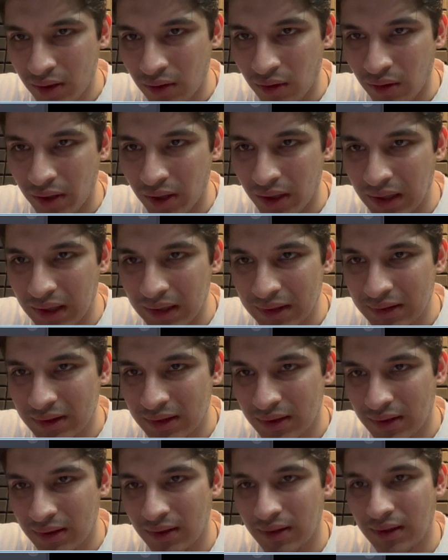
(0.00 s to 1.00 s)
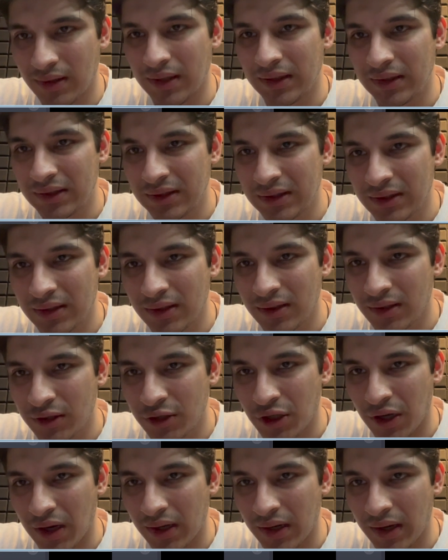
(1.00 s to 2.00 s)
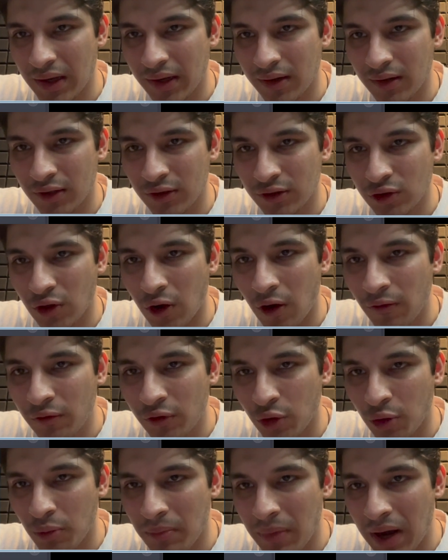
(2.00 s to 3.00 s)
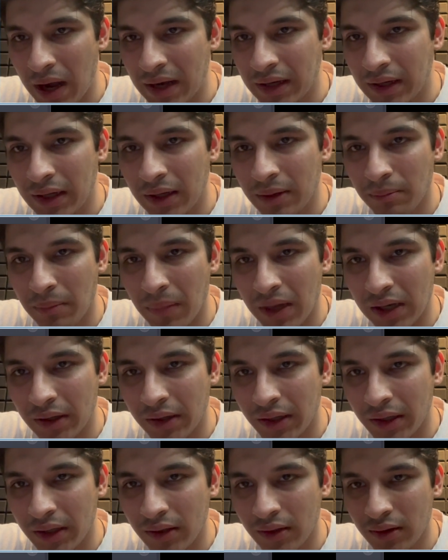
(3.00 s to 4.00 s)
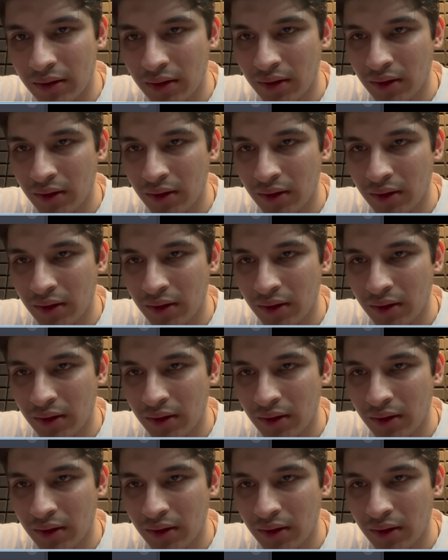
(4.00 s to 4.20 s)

Okay, let's check like a soft romantic melody.